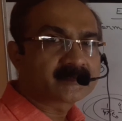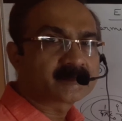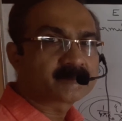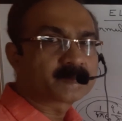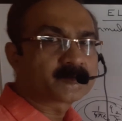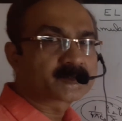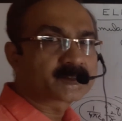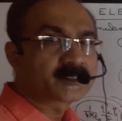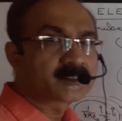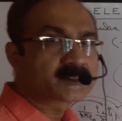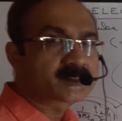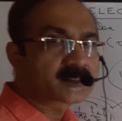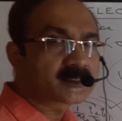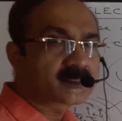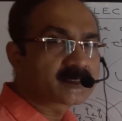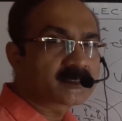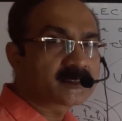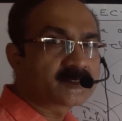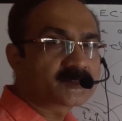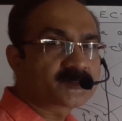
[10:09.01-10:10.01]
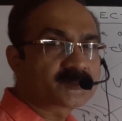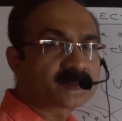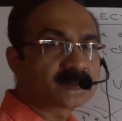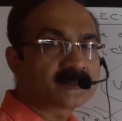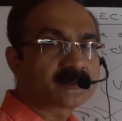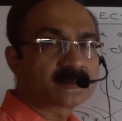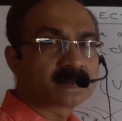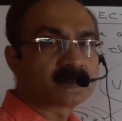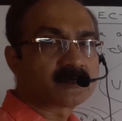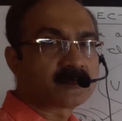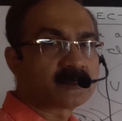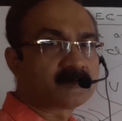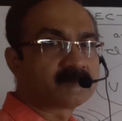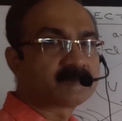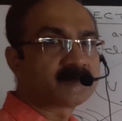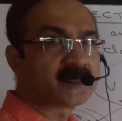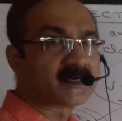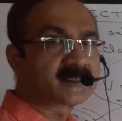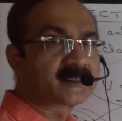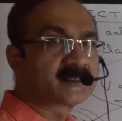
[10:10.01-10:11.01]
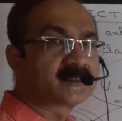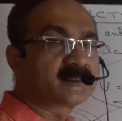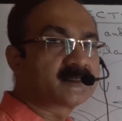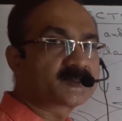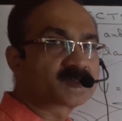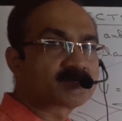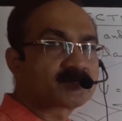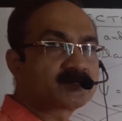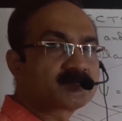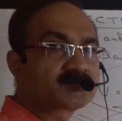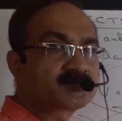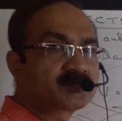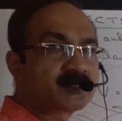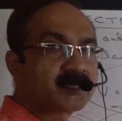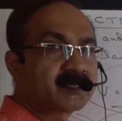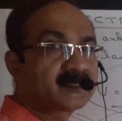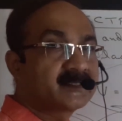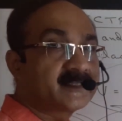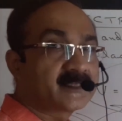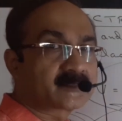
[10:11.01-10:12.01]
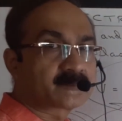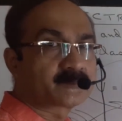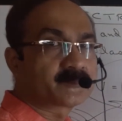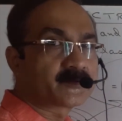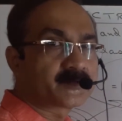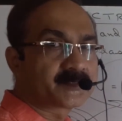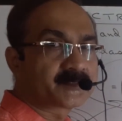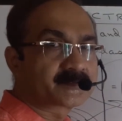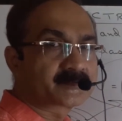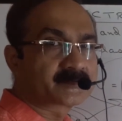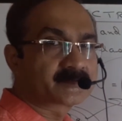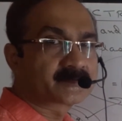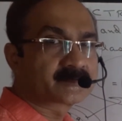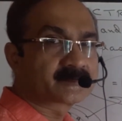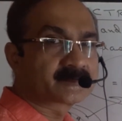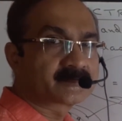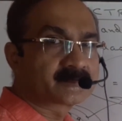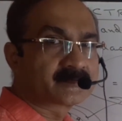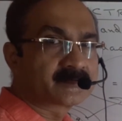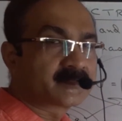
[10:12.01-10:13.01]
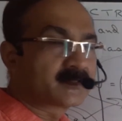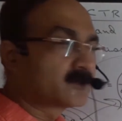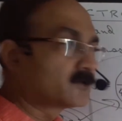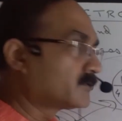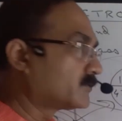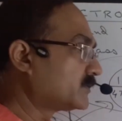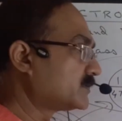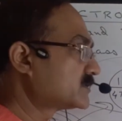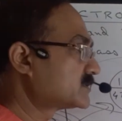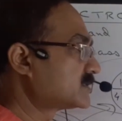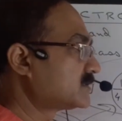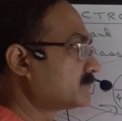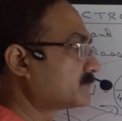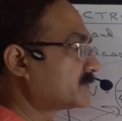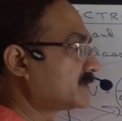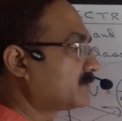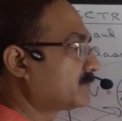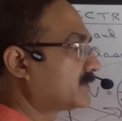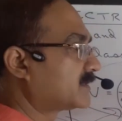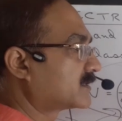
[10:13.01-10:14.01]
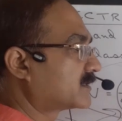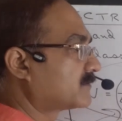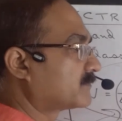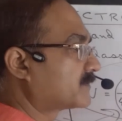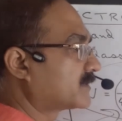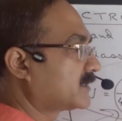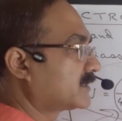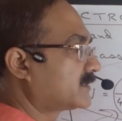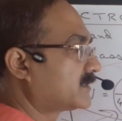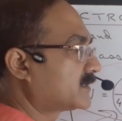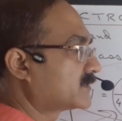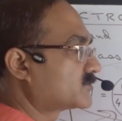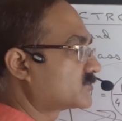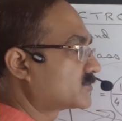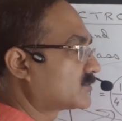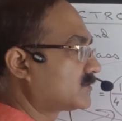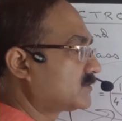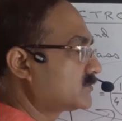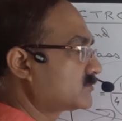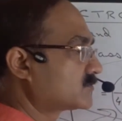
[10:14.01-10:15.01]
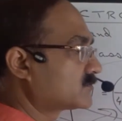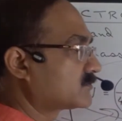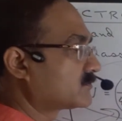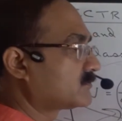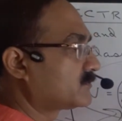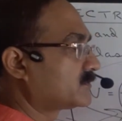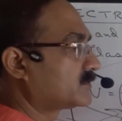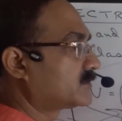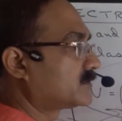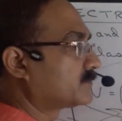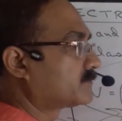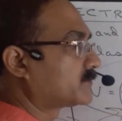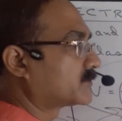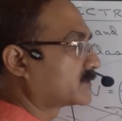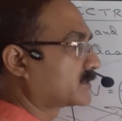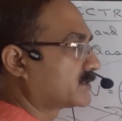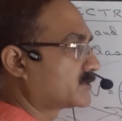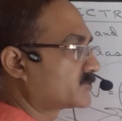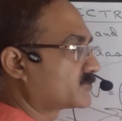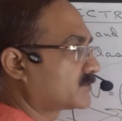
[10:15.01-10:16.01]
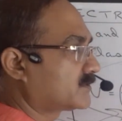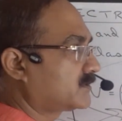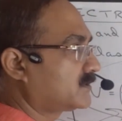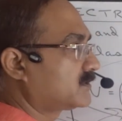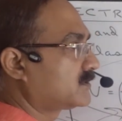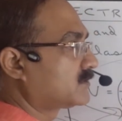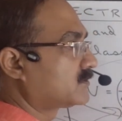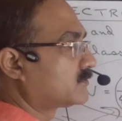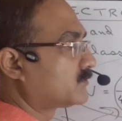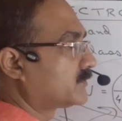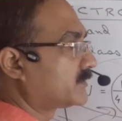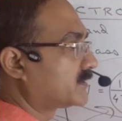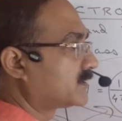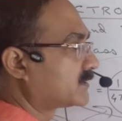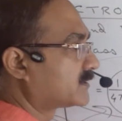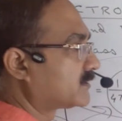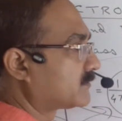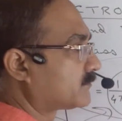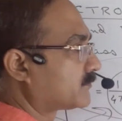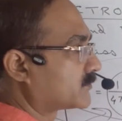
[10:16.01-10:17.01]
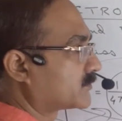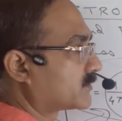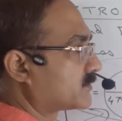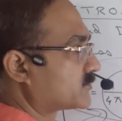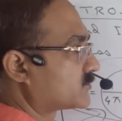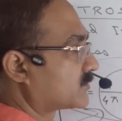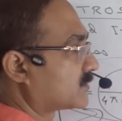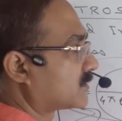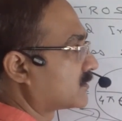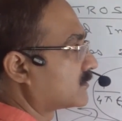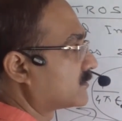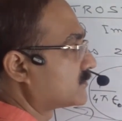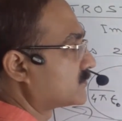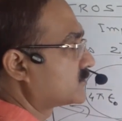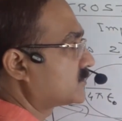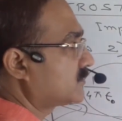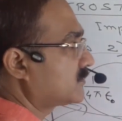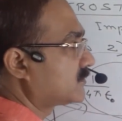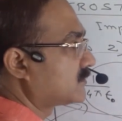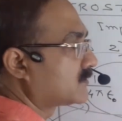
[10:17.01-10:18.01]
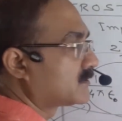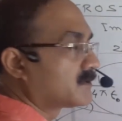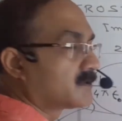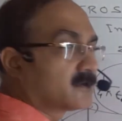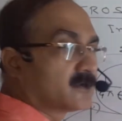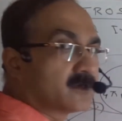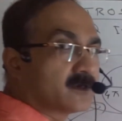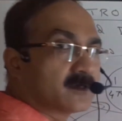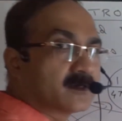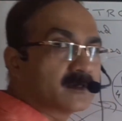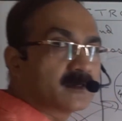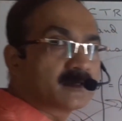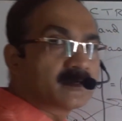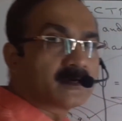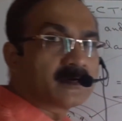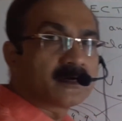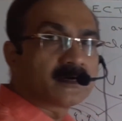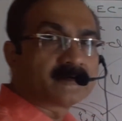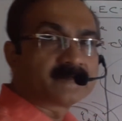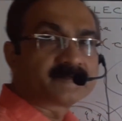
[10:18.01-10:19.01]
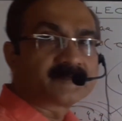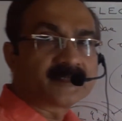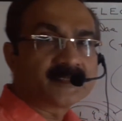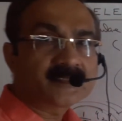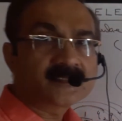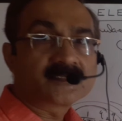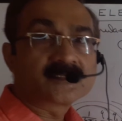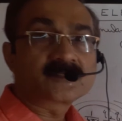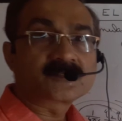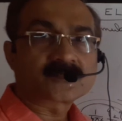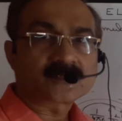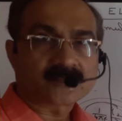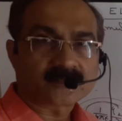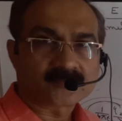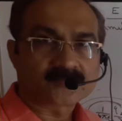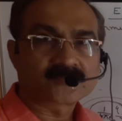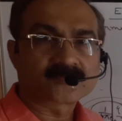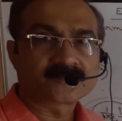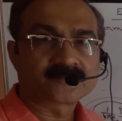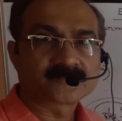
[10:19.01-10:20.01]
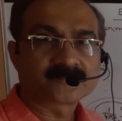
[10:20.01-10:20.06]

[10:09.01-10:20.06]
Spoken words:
the potential energy of another charge at that point, we simply multiply that charge with the potential, we get the potential energy of that charge.